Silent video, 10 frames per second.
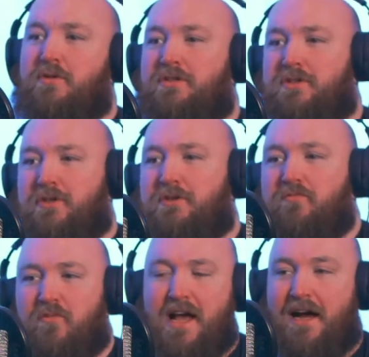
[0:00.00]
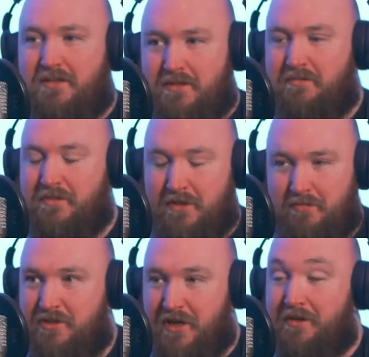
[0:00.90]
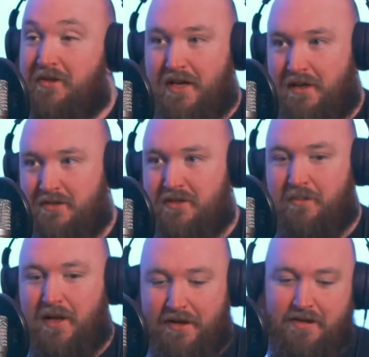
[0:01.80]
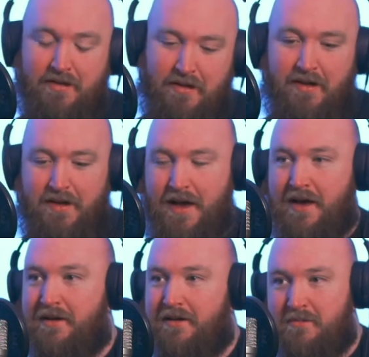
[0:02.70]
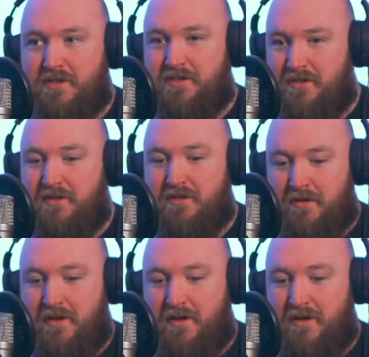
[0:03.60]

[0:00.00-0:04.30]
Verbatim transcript: order to react to certain things? And you'd be like, eh, I'm just.